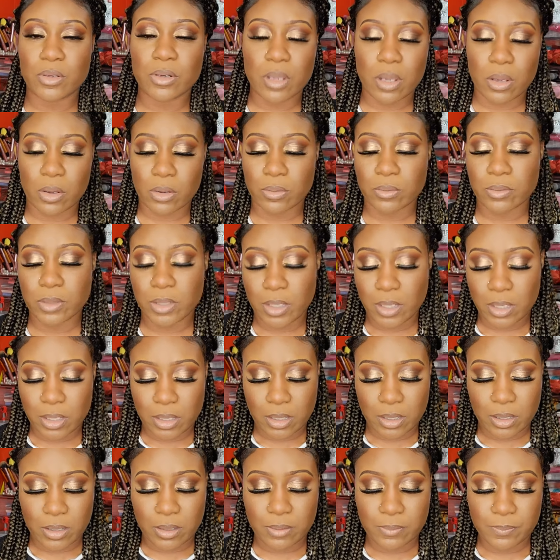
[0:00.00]
you know,
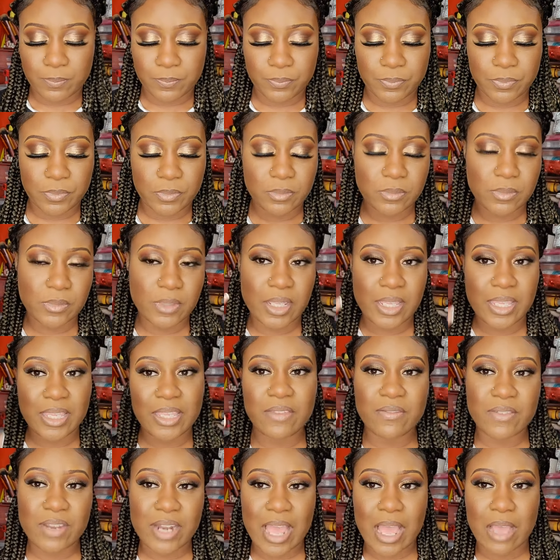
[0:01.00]

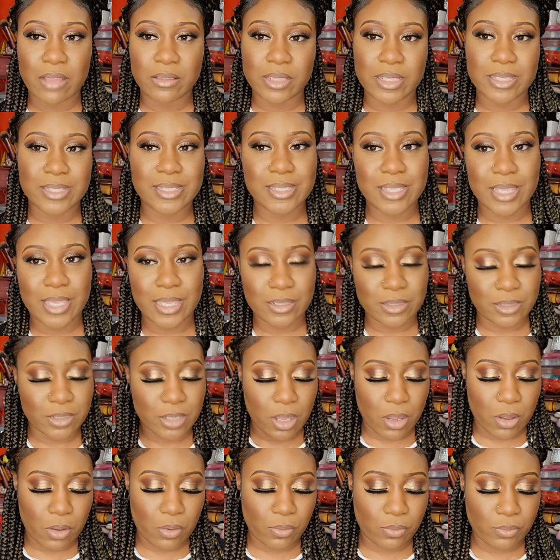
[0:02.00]
even out the skin
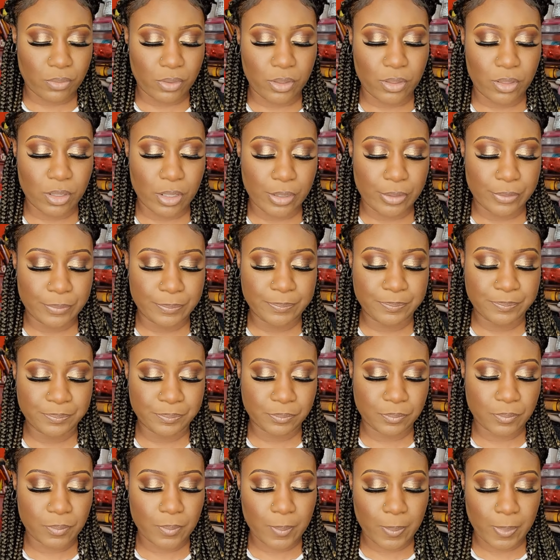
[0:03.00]
tone, you know.
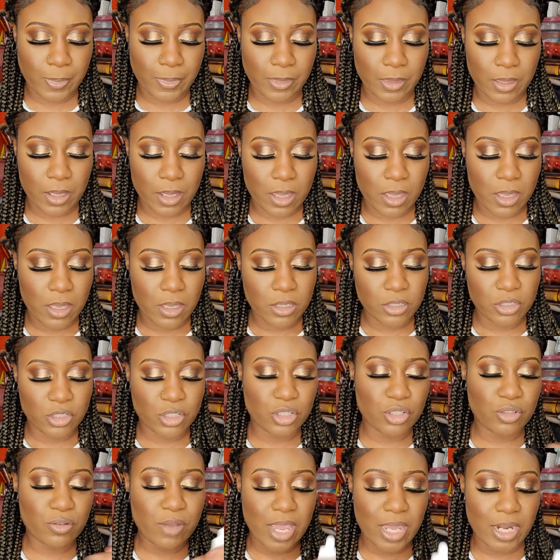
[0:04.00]

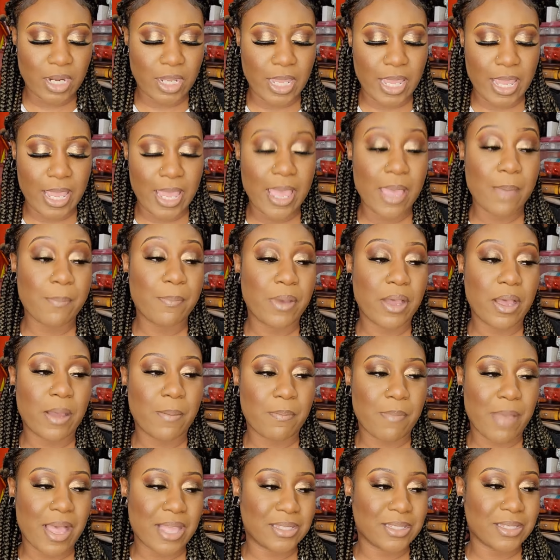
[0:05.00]
Just trying to amp
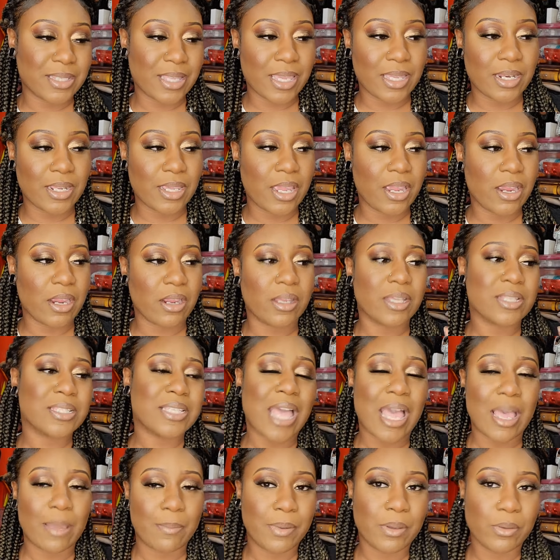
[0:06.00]
up my skincare because
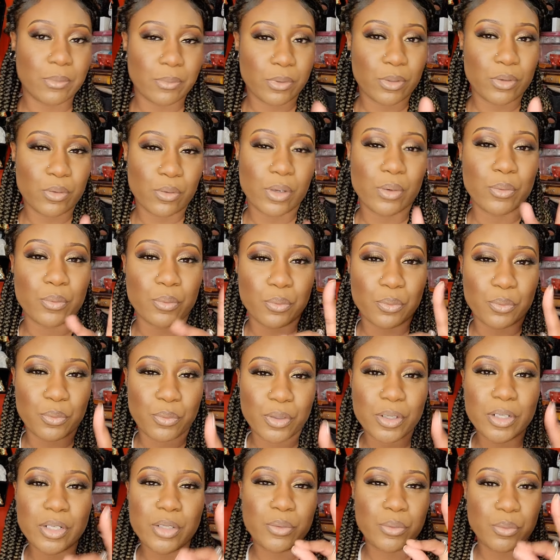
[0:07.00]
I've been doing
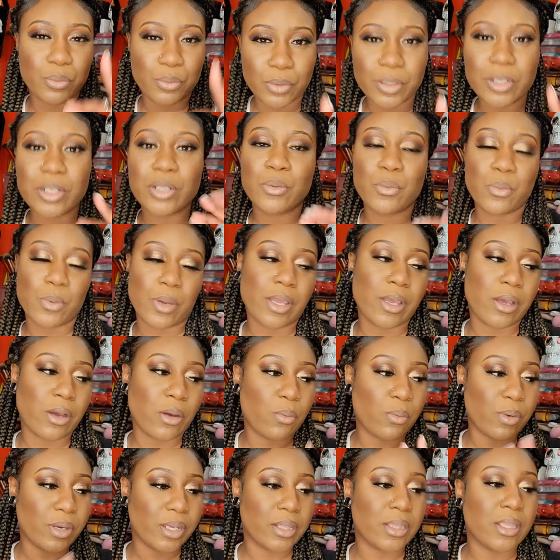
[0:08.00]
really, really
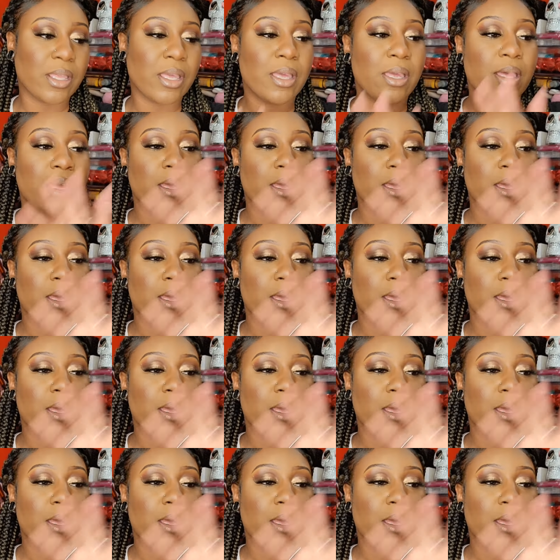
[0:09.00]
well with